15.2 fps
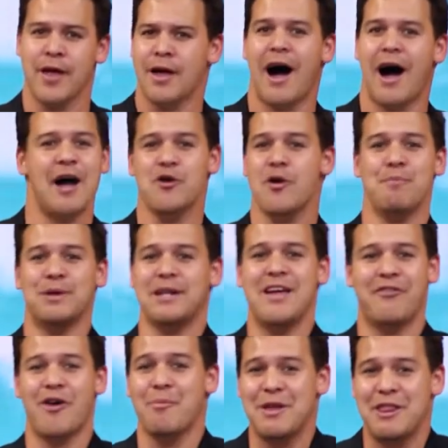I don't
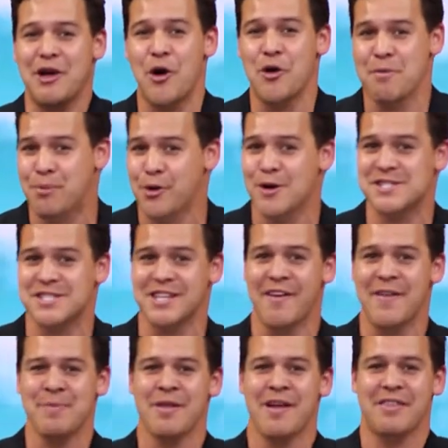believe I'll be the only person
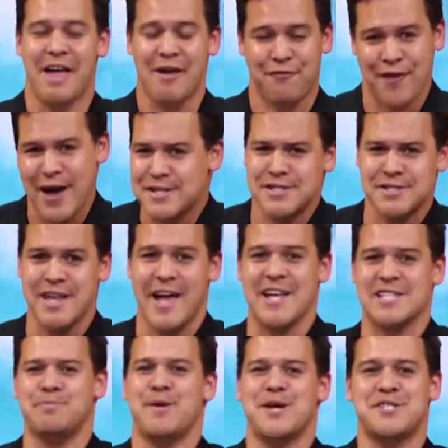that faces that,
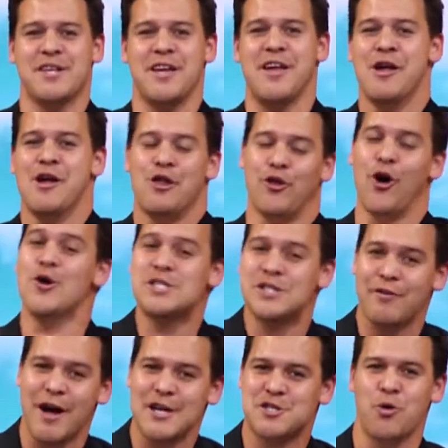especially those
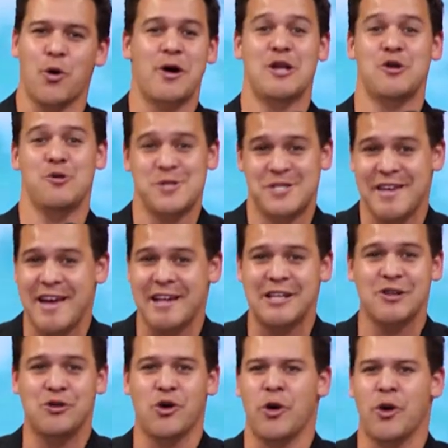of us who are in New
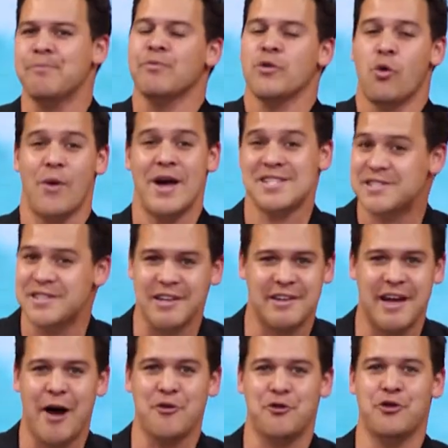Zealand or Western
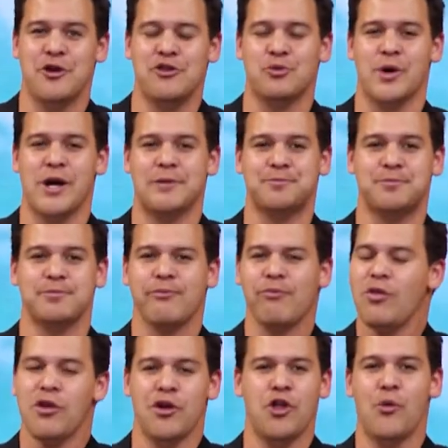countries where,
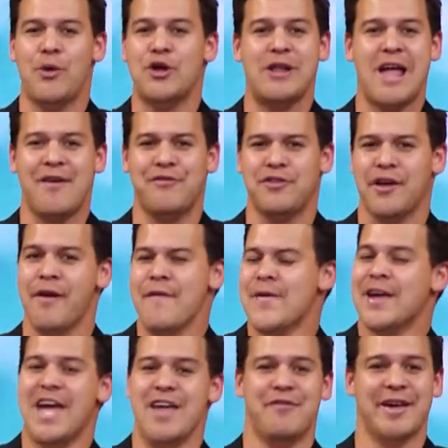you know, we don't have
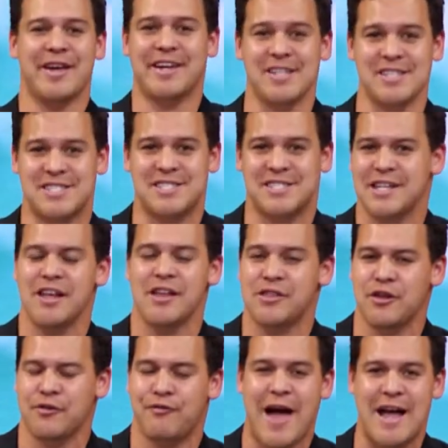to even consider
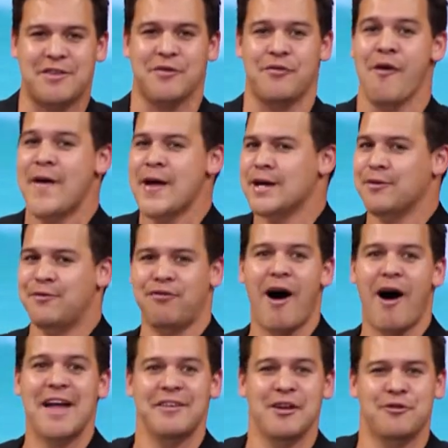the fact of
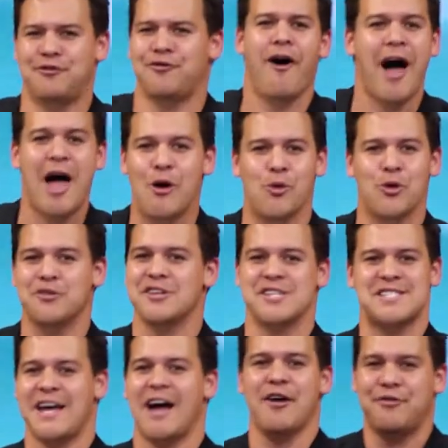finding firewood to
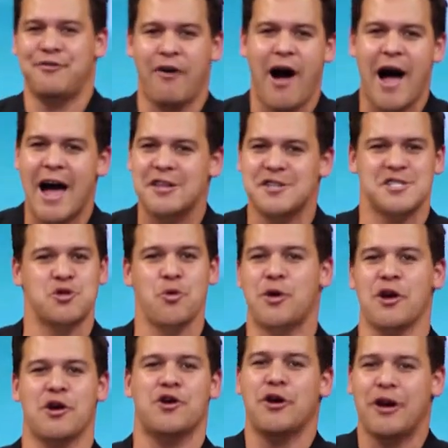start a fire just so we
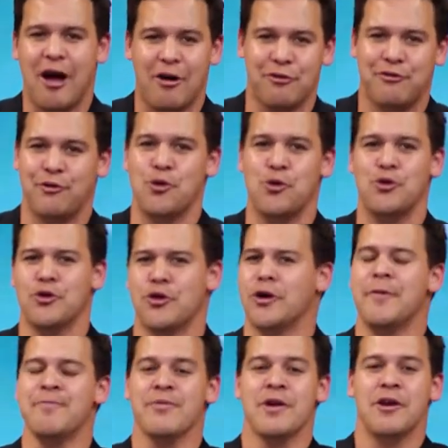can cook our food,
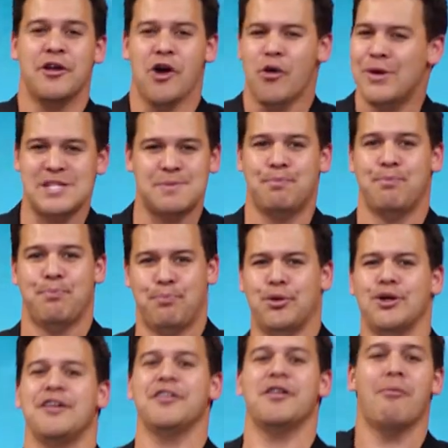or, you know, we just
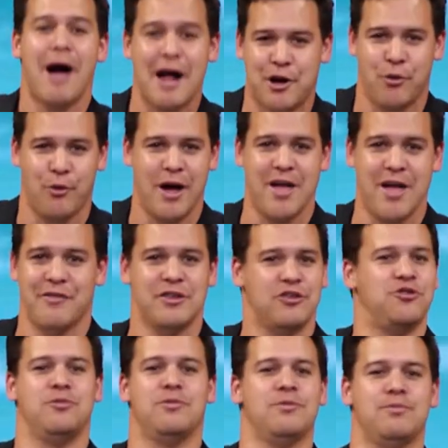put it in the microwave and
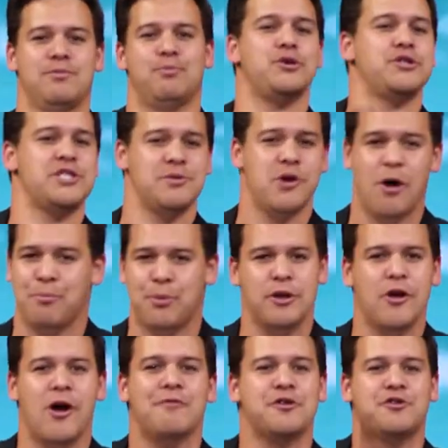put it
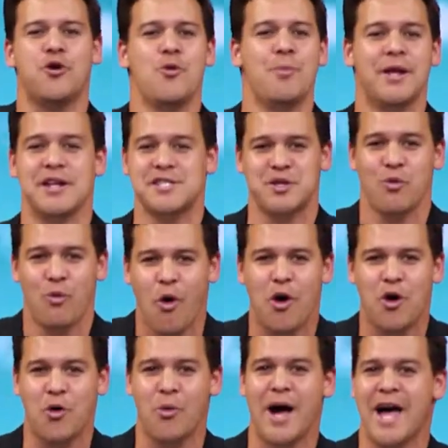on for 2 minutes and
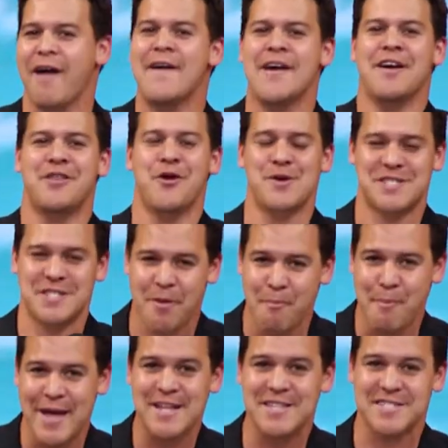walk away. There is an
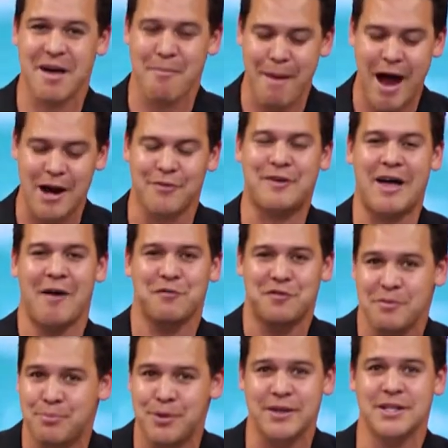immense amount of
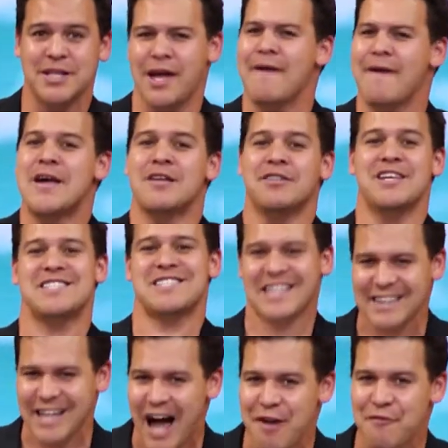comfortability. This
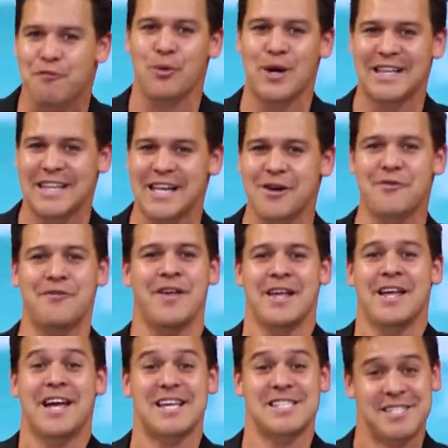life we
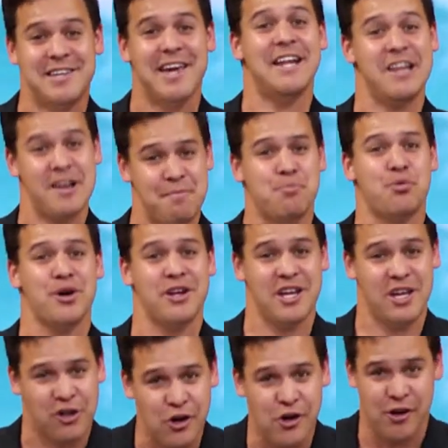live is getting pretty
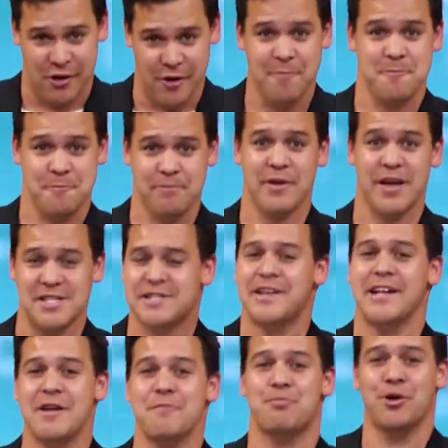good. It's
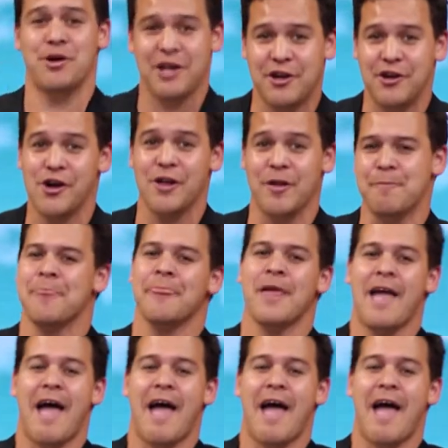getting pretty good.